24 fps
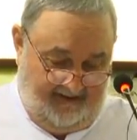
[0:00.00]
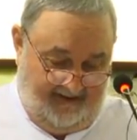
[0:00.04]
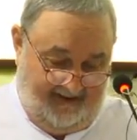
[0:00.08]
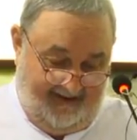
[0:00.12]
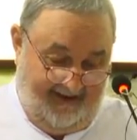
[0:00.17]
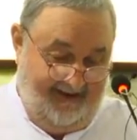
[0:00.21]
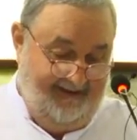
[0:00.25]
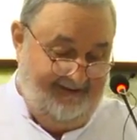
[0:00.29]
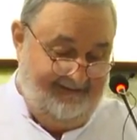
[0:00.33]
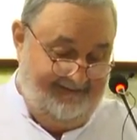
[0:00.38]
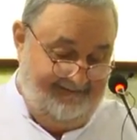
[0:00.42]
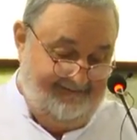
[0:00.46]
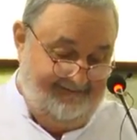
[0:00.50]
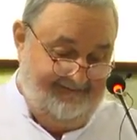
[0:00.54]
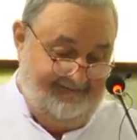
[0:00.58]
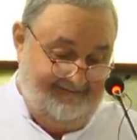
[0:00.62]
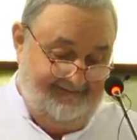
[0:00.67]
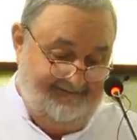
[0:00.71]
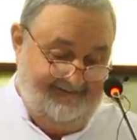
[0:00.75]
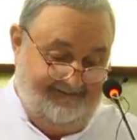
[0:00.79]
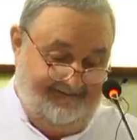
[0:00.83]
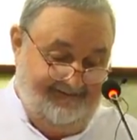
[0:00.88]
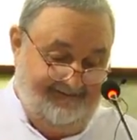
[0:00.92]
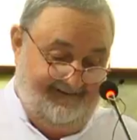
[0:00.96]
And
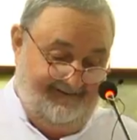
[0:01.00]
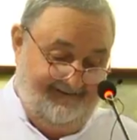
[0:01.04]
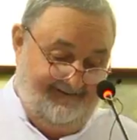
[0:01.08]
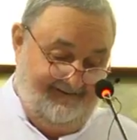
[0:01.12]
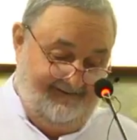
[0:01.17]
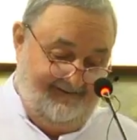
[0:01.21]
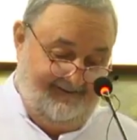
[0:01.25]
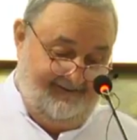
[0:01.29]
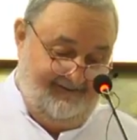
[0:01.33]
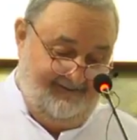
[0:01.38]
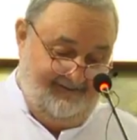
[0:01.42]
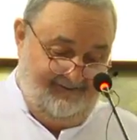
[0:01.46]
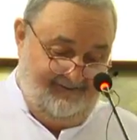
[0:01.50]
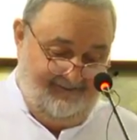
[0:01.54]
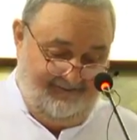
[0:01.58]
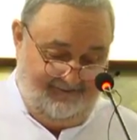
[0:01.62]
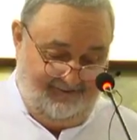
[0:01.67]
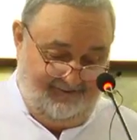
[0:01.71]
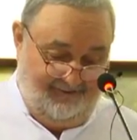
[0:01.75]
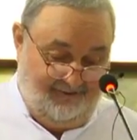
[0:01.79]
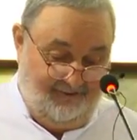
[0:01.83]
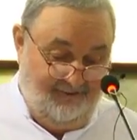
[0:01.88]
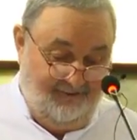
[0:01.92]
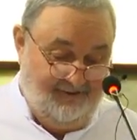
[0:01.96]

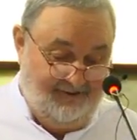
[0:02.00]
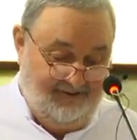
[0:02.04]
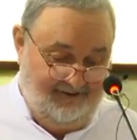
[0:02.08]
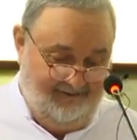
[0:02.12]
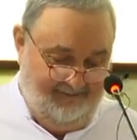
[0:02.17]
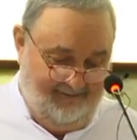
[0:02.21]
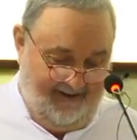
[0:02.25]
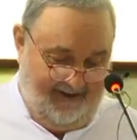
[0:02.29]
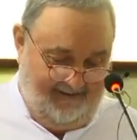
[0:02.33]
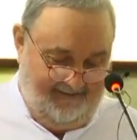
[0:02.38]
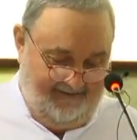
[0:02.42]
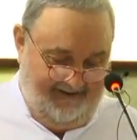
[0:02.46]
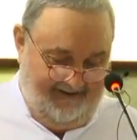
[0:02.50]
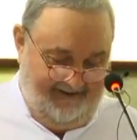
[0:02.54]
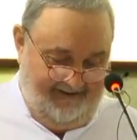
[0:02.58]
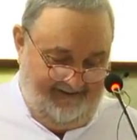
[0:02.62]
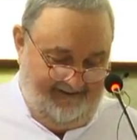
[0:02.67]
the crucial one,